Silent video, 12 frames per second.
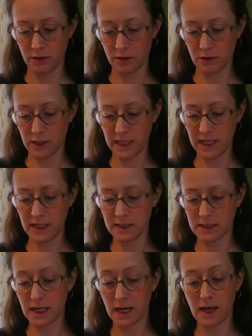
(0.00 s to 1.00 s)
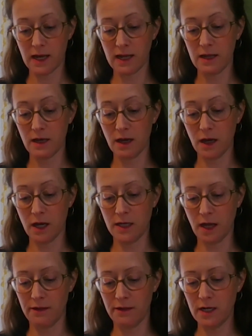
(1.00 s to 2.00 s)
Go ahead and tie
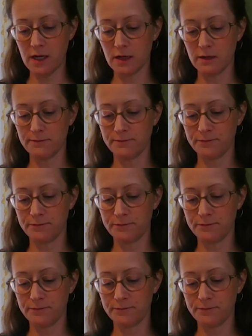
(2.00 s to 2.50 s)
another knot.